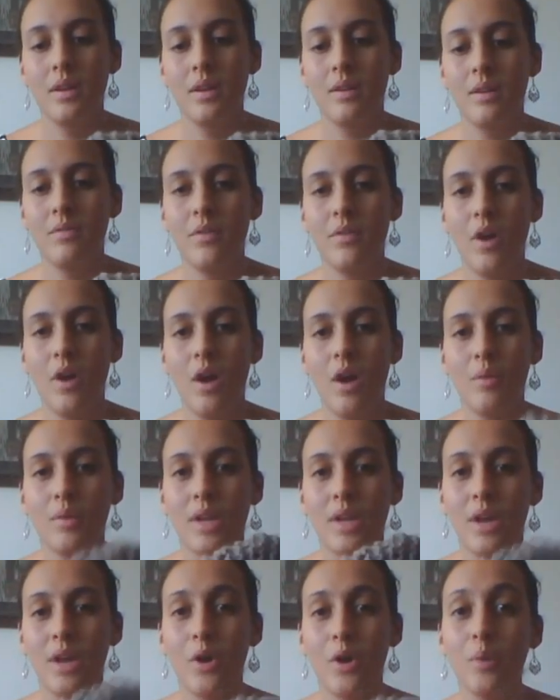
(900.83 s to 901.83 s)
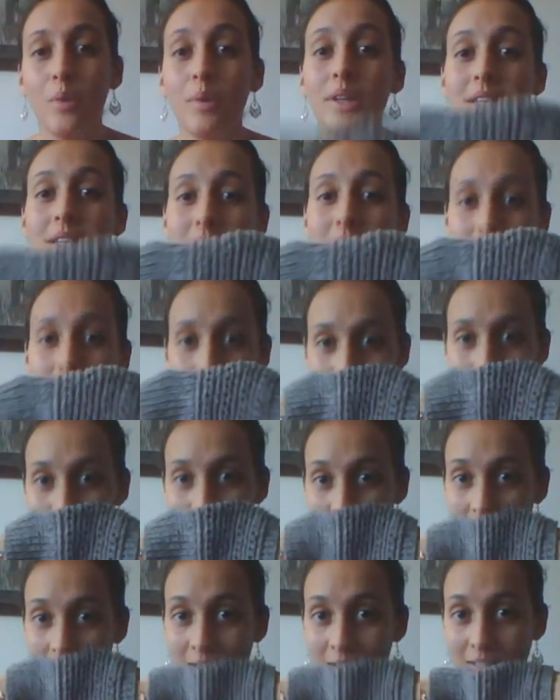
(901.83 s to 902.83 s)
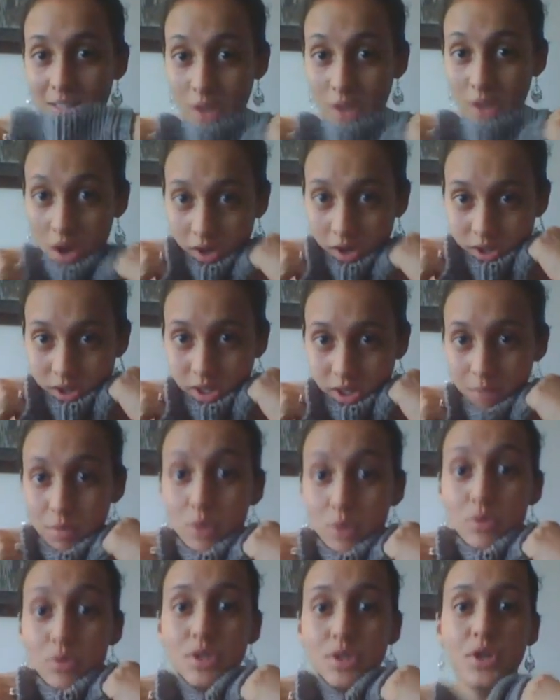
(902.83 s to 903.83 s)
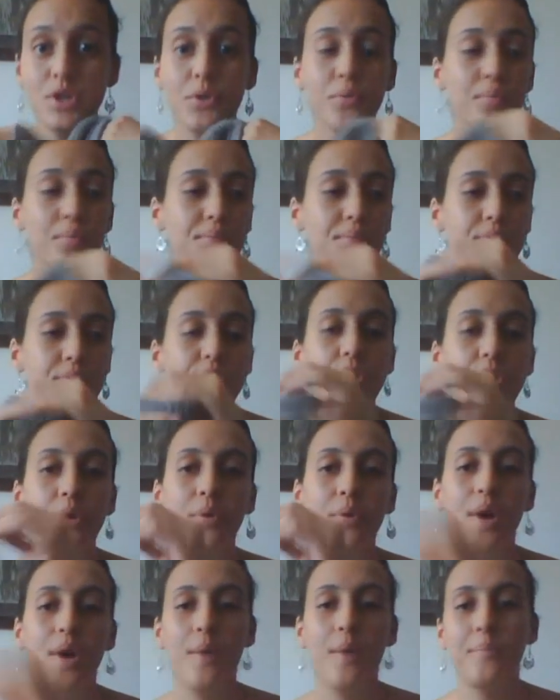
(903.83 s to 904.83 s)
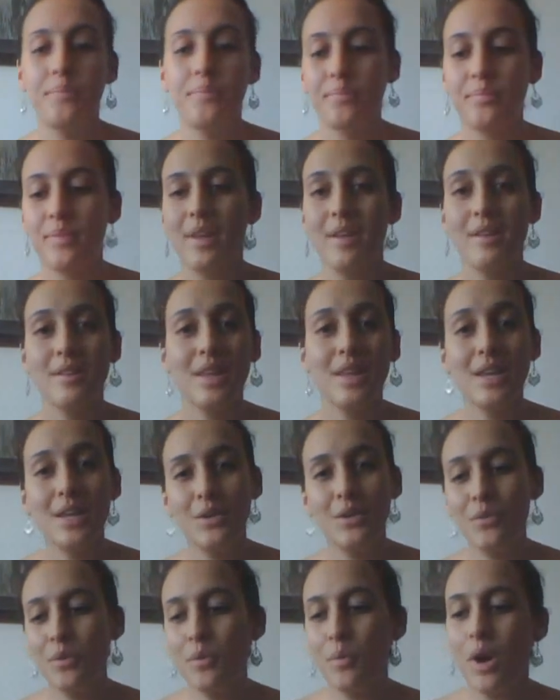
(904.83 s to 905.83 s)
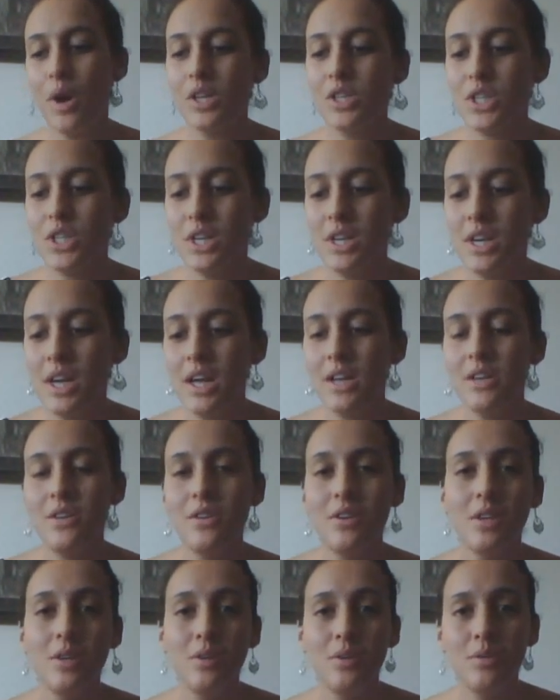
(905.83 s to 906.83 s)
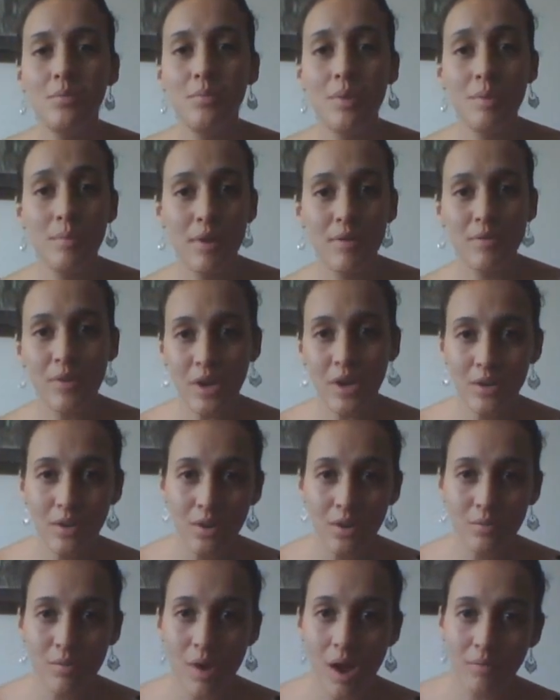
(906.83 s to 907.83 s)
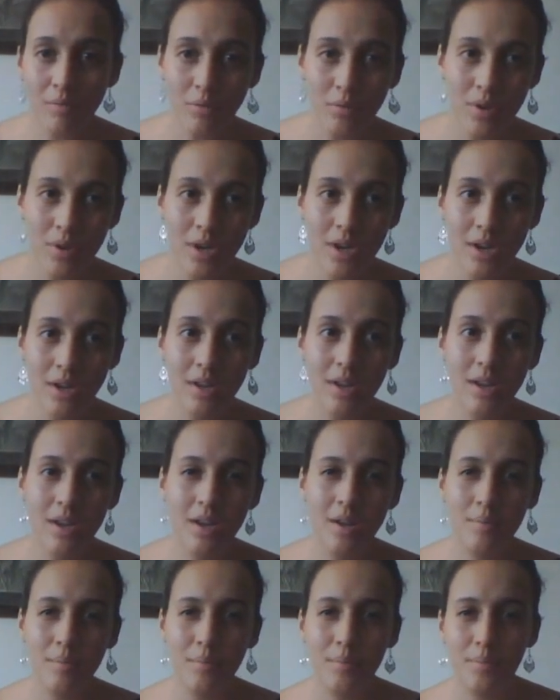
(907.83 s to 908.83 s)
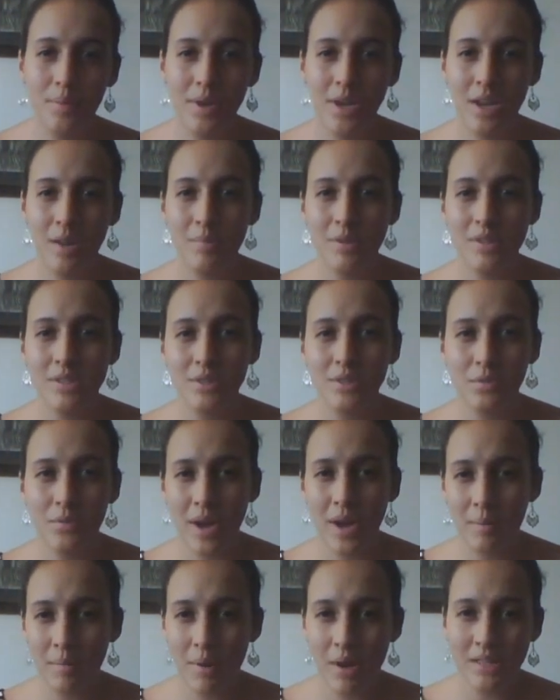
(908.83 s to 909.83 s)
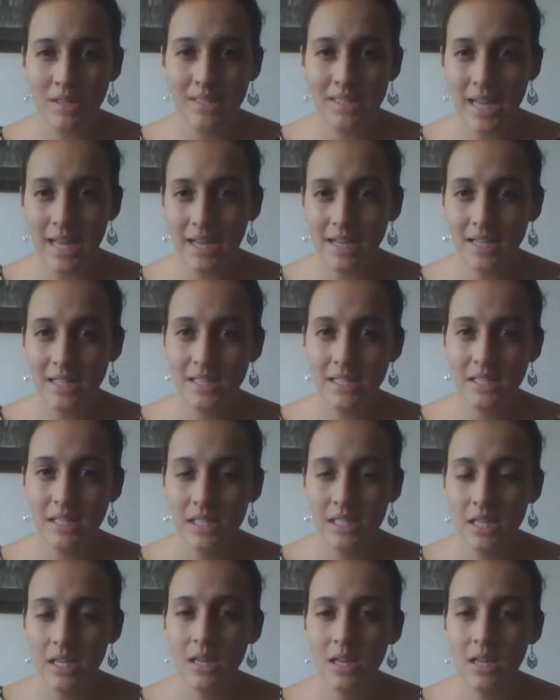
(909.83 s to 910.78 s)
If not, well, I hope at least my giant socks amused you. So, thank you for watching, and you can be my friend on Ravelry. My name is grandmastatus,